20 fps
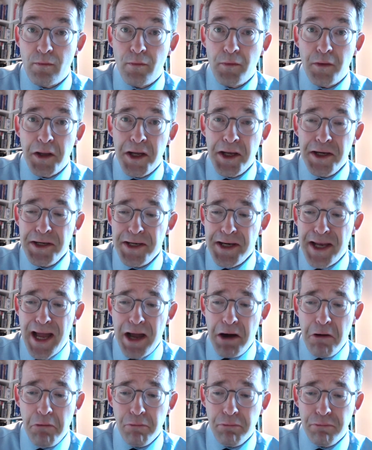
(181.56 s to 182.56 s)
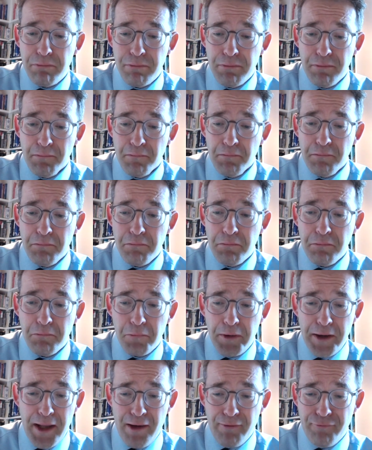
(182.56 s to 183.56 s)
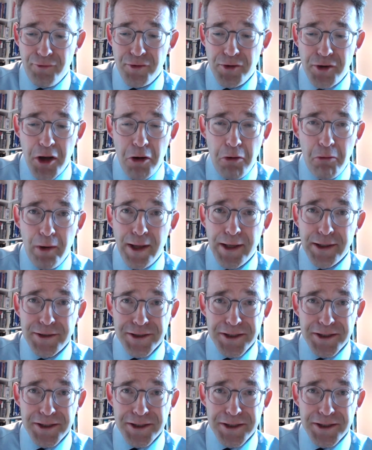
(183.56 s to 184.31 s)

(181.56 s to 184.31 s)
"And now we have nowhere to